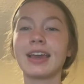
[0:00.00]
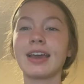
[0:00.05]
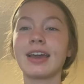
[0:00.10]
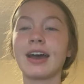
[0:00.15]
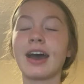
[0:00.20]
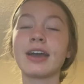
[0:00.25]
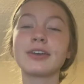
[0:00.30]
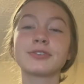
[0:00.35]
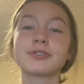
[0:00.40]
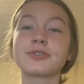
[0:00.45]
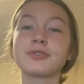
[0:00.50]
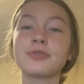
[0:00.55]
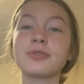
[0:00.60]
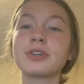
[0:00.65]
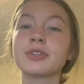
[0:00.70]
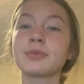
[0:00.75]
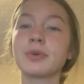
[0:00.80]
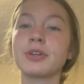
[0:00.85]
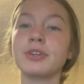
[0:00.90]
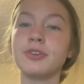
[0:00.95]
High school
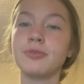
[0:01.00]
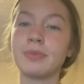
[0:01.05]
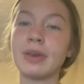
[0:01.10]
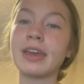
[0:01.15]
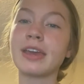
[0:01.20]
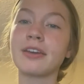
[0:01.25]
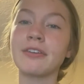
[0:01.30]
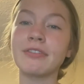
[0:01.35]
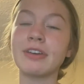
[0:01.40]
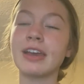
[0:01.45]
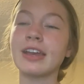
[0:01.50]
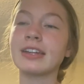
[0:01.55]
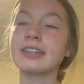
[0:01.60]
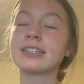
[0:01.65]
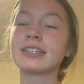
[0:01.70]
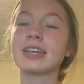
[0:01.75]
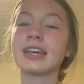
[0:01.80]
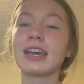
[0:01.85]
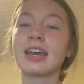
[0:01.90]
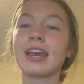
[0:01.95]
is what you make of
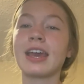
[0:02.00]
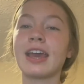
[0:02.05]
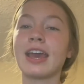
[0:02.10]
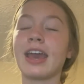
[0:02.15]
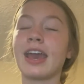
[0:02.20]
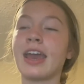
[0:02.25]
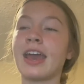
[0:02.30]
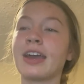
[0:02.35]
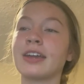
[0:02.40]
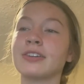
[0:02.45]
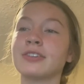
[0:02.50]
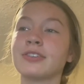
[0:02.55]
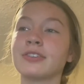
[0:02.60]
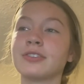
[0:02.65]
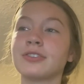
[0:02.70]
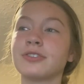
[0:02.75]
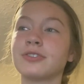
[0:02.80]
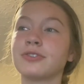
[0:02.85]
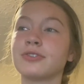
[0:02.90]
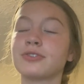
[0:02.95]
it, and
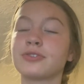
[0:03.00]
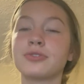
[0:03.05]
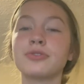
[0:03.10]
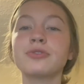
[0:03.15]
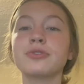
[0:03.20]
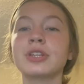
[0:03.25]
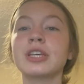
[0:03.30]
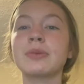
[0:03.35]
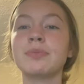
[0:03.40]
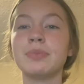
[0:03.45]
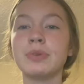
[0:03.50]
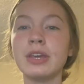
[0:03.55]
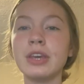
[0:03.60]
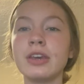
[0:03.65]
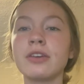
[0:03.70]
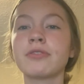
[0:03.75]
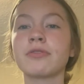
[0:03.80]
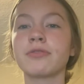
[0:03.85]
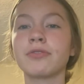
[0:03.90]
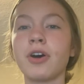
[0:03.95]
truly
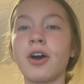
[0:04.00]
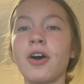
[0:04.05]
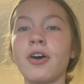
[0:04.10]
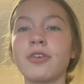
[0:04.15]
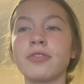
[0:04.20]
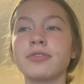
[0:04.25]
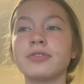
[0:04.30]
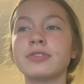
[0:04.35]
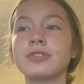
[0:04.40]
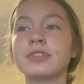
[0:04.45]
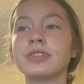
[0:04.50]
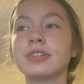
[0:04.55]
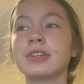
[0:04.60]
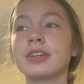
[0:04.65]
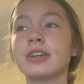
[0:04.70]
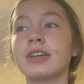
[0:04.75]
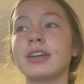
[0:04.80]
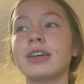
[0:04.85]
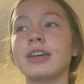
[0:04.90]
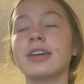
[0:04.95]
being involved
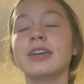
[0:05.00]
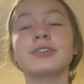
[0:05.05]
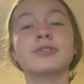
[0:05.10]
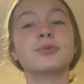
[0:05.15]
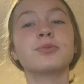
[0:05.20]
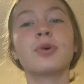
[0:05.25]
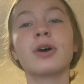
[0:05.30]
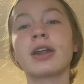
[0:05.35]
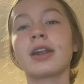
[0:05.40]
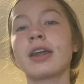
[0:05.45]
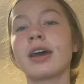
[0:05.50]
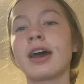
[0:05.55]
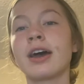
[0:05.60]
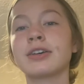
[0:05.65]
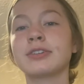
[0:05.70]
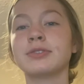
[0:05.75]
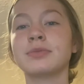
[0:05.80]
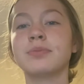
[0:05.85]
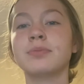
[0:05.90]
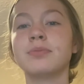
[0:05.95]
is what
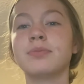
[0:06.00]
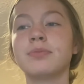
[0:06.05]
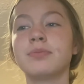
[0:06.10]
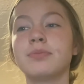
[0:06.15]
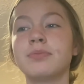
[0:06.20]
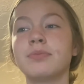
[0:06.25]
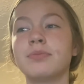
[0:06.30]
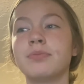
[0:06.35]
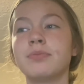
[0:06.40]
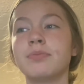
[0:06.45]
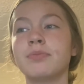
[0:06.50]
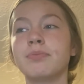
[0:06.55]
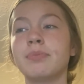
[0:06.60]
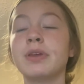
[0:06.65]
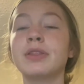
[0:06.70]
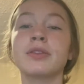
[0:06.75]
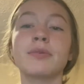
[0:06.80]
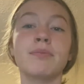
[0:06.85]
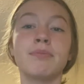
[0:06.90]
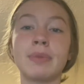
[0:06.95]
has
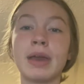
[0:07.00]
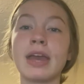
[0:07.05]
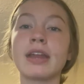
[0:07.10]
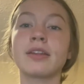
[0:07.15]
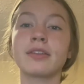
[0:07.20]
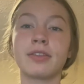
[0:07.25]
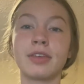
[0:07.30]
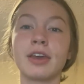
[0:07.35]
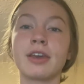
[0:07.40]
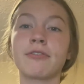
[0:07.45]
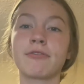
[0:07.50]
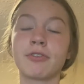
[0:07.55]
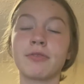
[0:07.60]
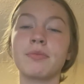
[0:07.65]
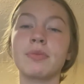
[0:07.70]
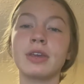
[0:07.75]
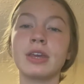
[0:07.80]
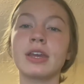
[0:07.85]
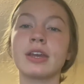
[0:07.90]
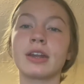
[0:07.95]
been the main thing for
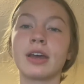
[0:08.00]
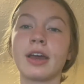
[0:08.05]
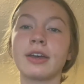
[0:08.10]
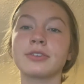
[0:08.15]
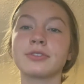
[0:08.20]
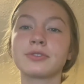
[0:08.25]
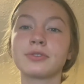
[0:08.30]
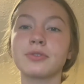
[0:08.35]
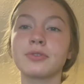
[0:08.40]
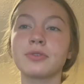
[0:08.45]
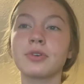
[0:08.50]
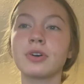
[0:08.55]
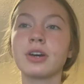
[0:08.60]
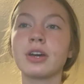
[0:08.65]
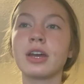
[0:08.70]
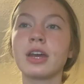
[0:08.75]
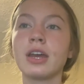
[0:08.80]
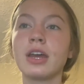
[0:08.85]
me in high school.